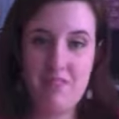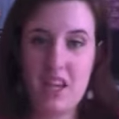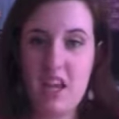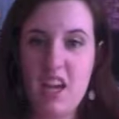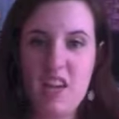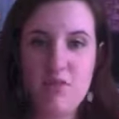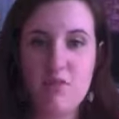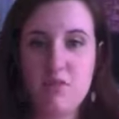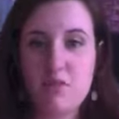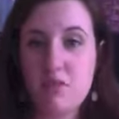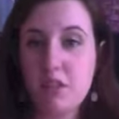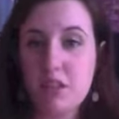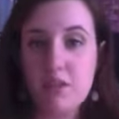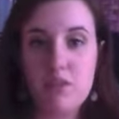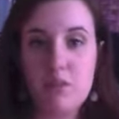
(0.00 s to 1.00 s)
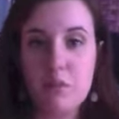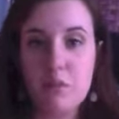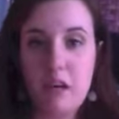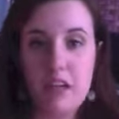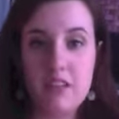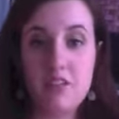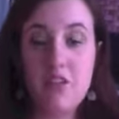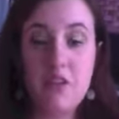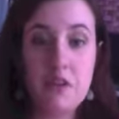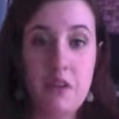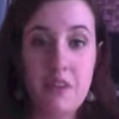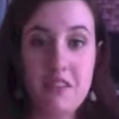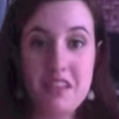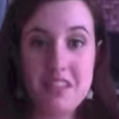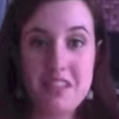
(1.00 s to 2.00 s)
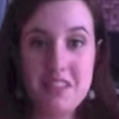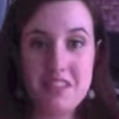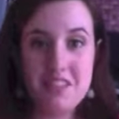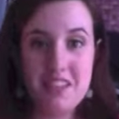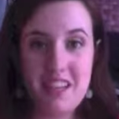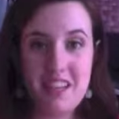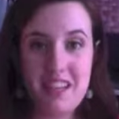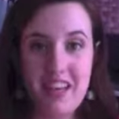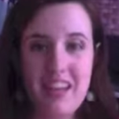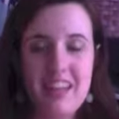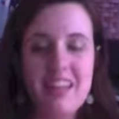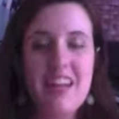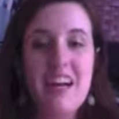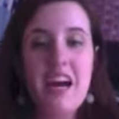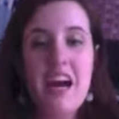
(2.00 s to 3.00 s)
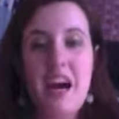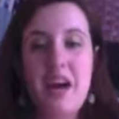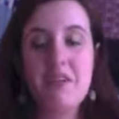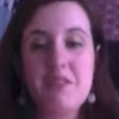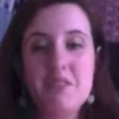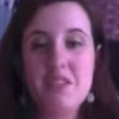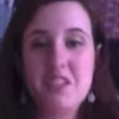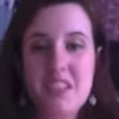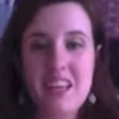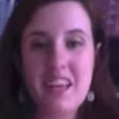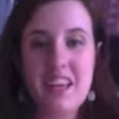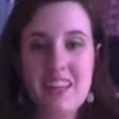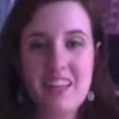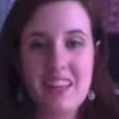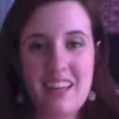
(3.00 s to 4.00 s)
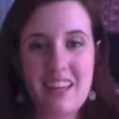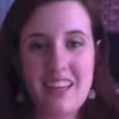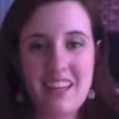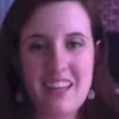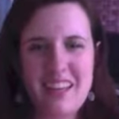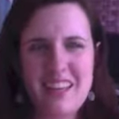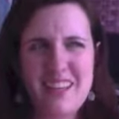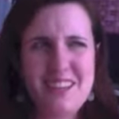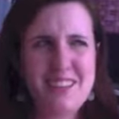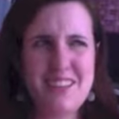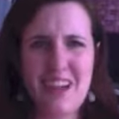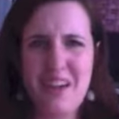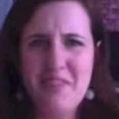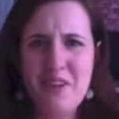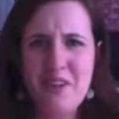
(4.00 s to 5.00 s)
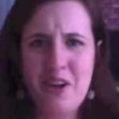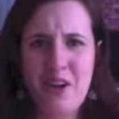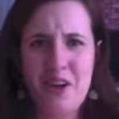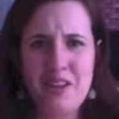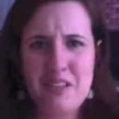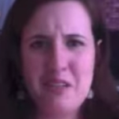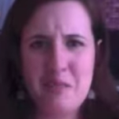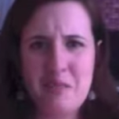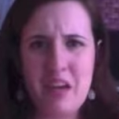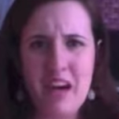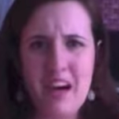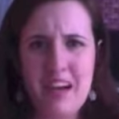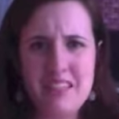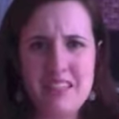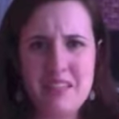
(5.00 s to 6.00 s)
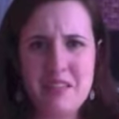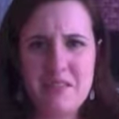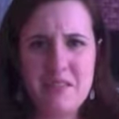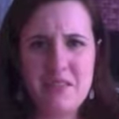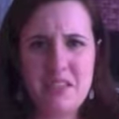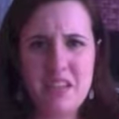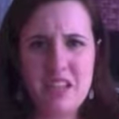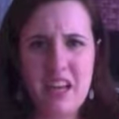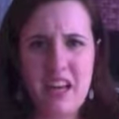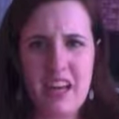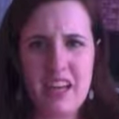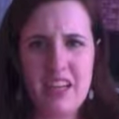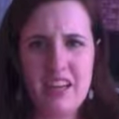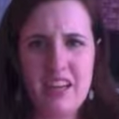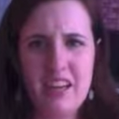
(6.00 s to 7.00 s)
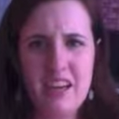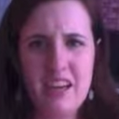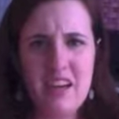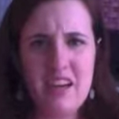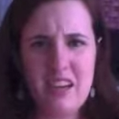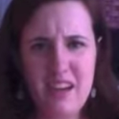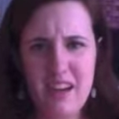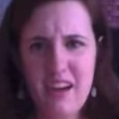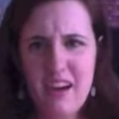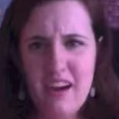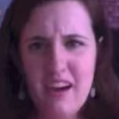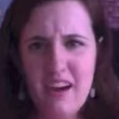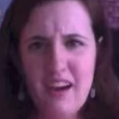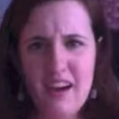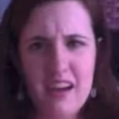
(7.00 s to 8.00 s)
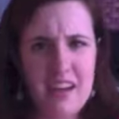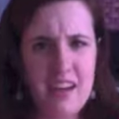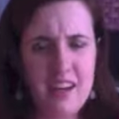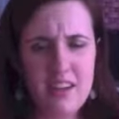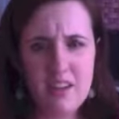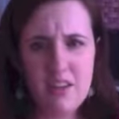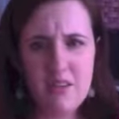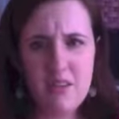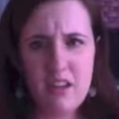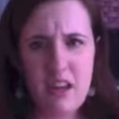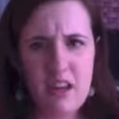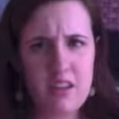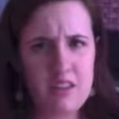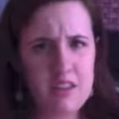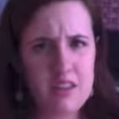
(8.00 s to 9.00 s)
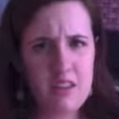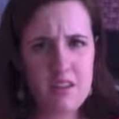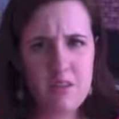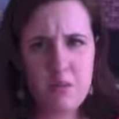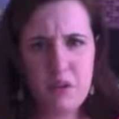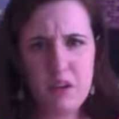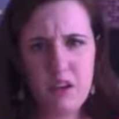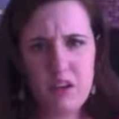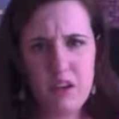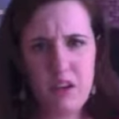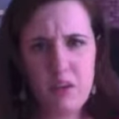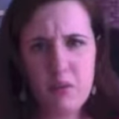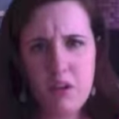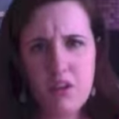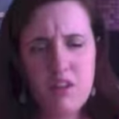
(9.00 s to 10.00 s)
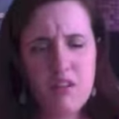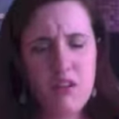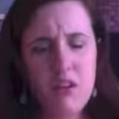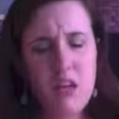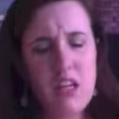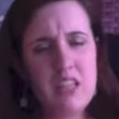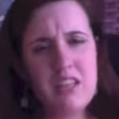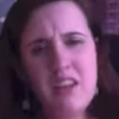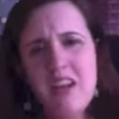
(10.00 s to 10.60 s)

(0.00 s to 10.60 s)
He was just really cool about it. So I do have the extension deadline. I was just thinking, like, he's kind of an awesome guy because he was just like, yeah, totally, I can see you put in a lot of work. You don't need to,